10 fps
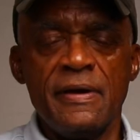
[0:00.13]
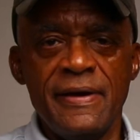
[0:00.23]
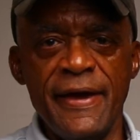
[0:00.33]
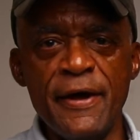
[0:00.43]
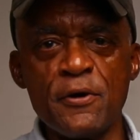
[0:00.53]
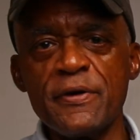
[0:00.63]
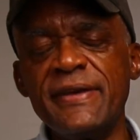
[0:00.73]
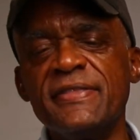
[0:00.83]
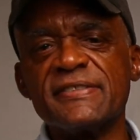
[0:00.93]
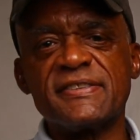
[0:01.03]
Here
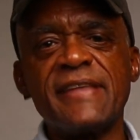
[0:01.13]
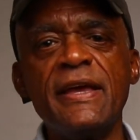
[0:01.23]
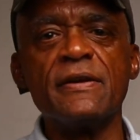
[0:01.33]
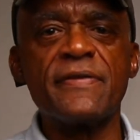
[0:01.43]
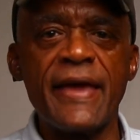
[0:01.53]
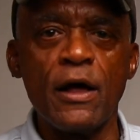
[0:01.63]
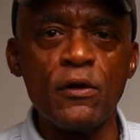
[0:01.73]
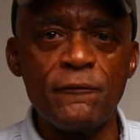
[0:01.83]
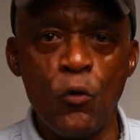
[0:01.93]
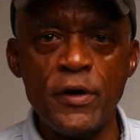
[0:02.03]
in the state of
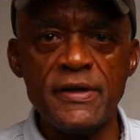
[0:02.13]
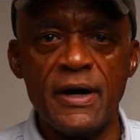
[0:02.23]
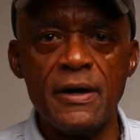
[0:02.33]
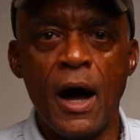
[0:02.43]
California,